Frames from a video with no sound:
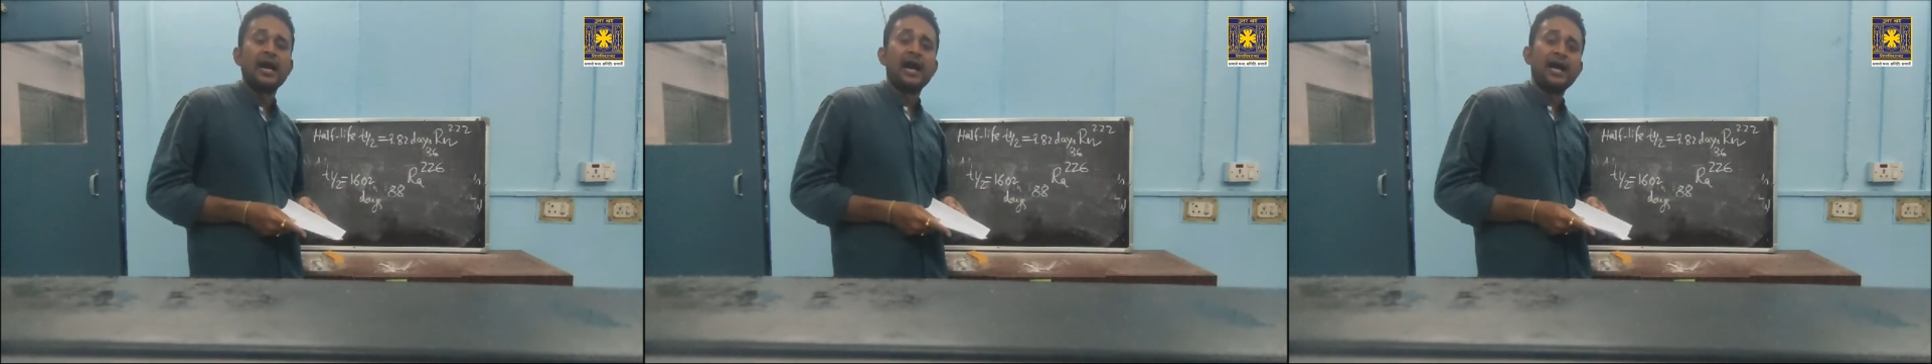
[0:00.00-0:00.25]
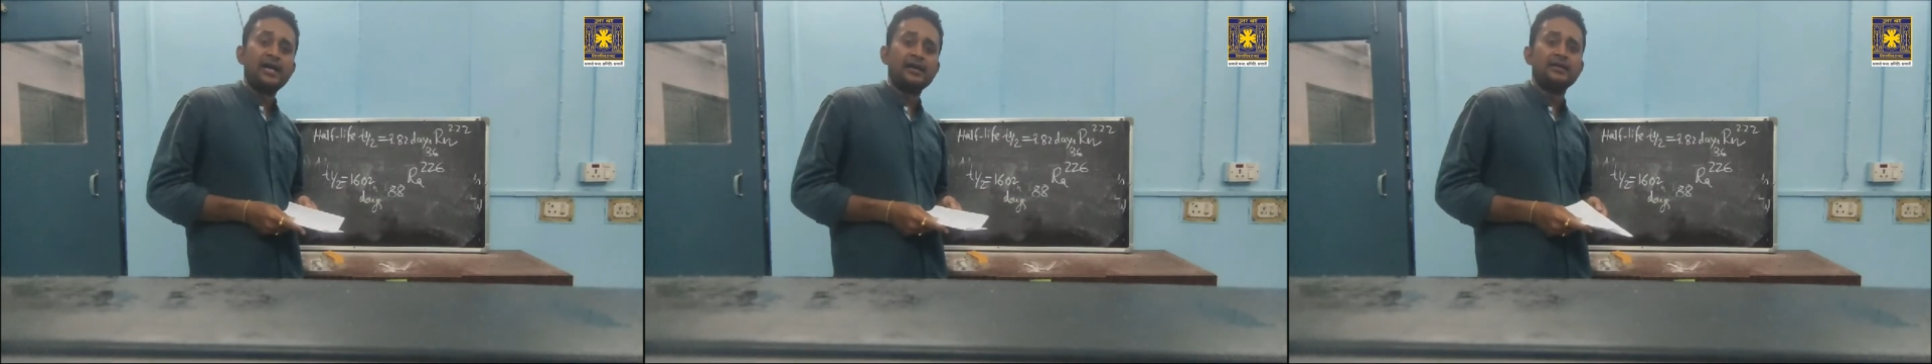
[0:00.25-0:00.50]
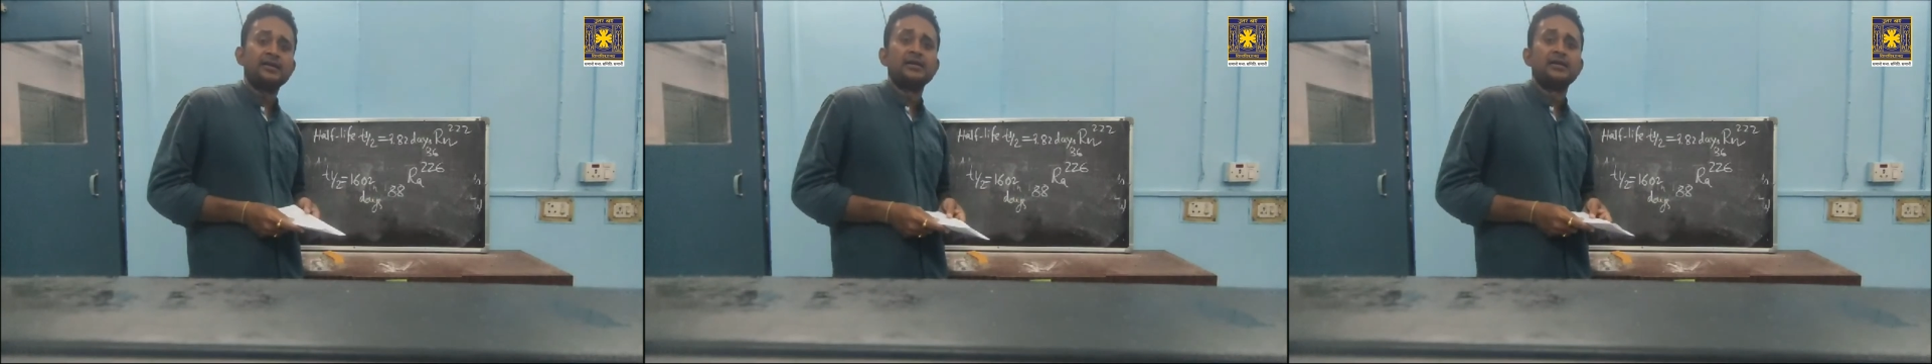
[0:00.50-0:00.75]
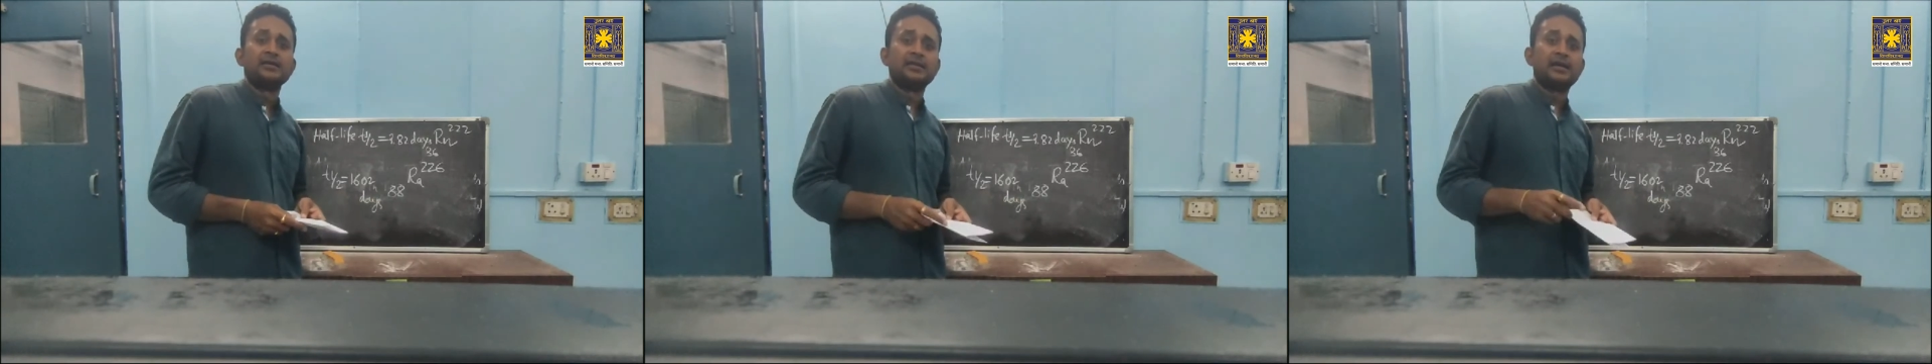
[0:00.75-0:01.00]
And
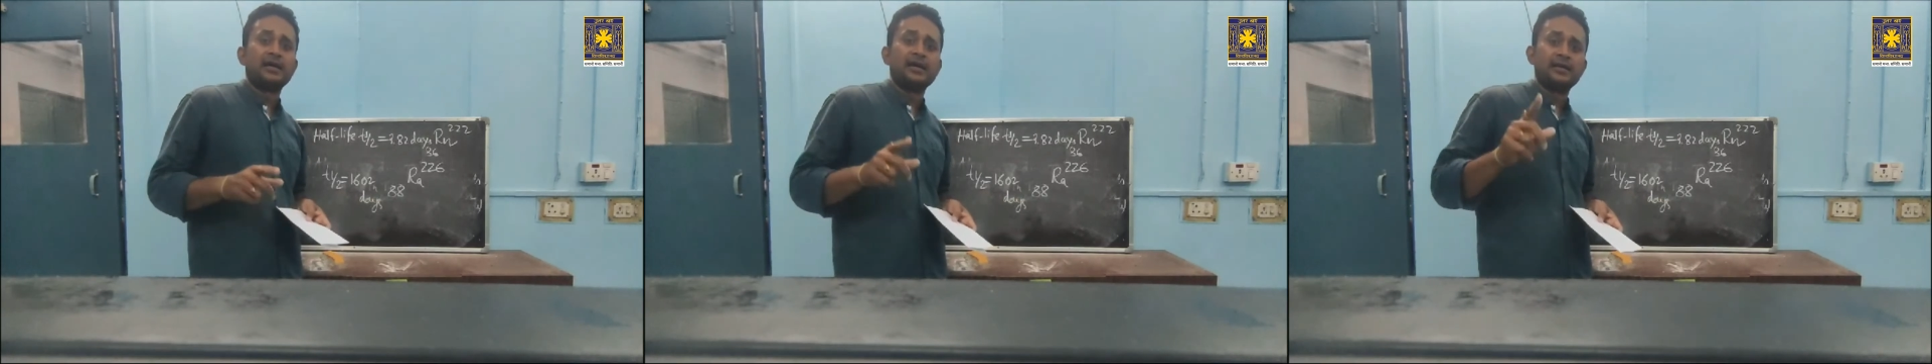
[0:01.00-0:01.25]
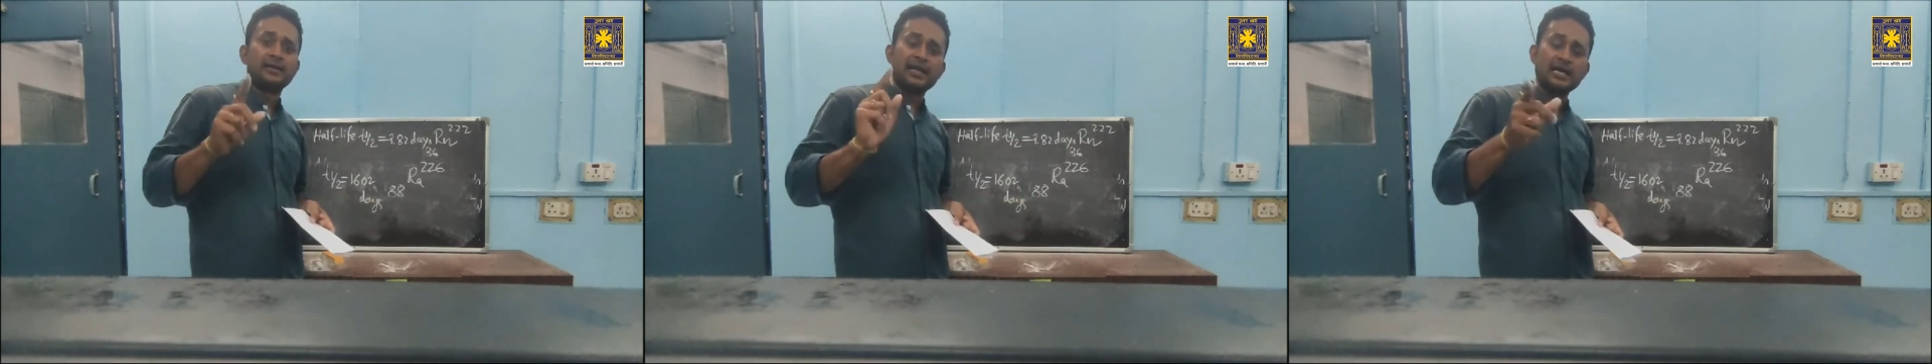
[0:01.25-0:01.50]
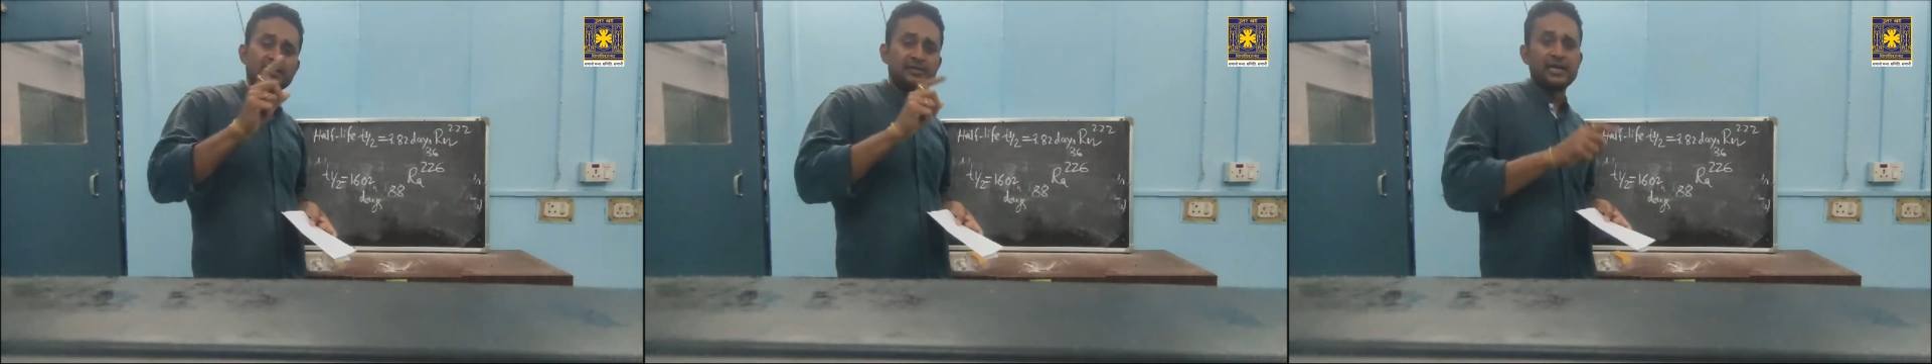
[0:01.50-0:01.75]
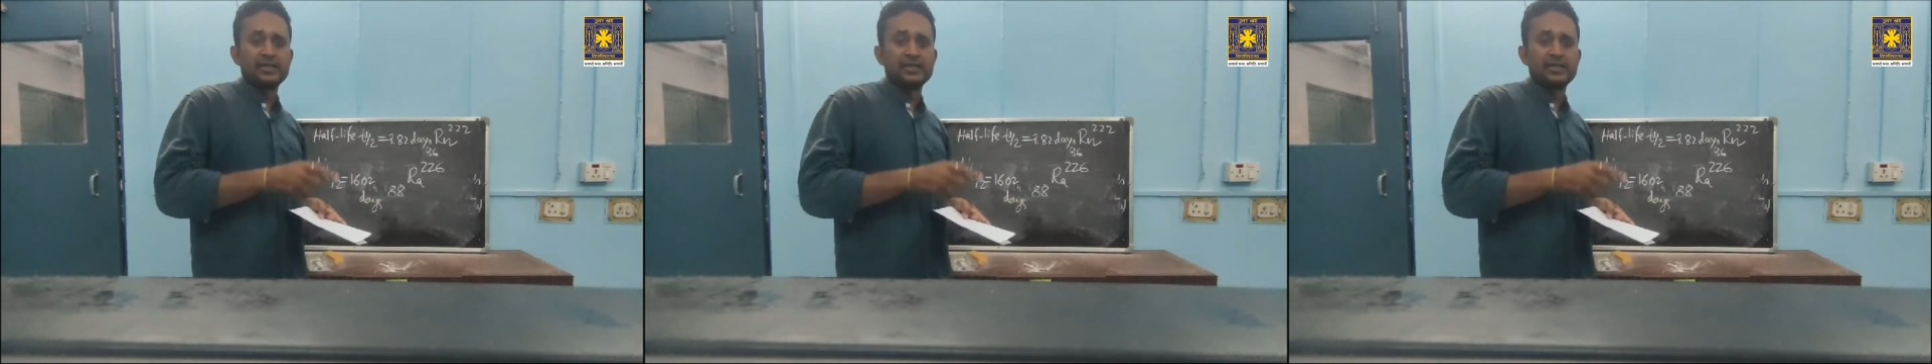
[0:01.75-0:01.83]
the last